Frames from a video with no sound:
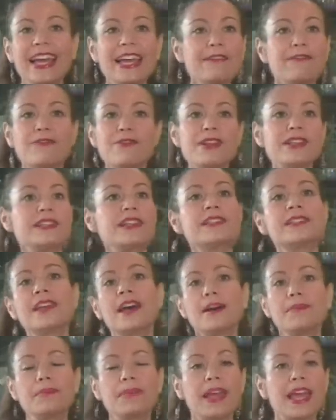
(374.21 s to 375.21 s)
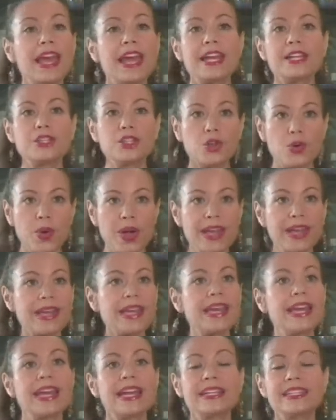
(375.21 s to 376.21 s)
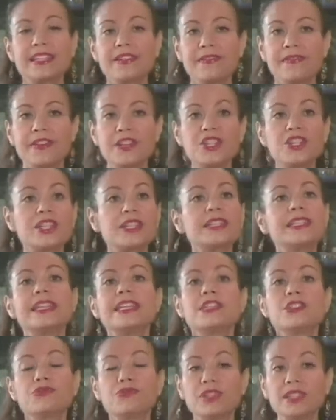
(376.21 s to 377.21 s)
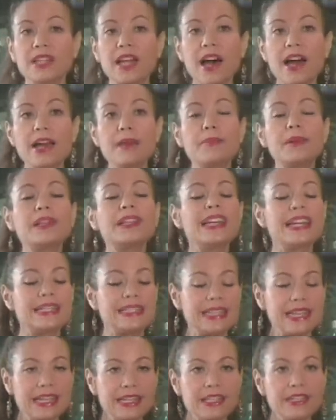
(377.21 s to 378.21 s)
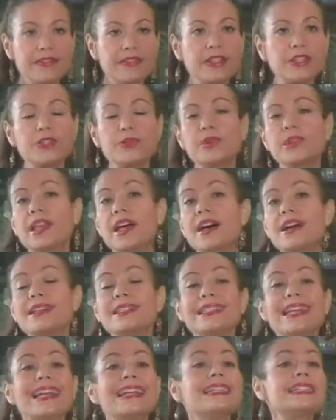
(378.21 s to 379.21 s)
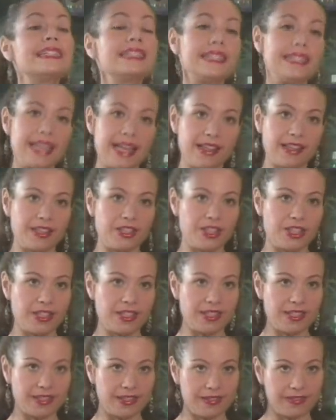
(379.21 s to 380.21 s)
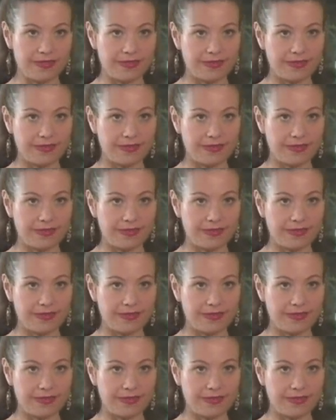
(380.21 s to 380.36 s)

It frees us up. It's quick, it's efficient, it's reliable, it's individualized, and it's intelligent.